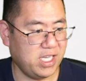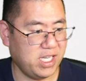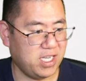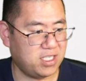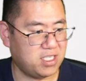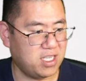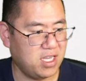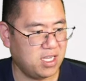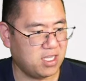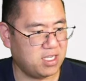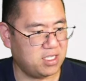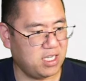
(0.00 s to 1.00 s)
He is,
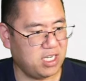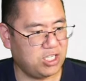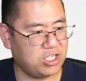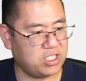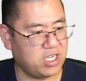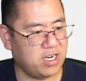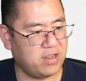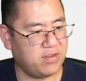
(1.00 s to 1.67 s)
because then he just kind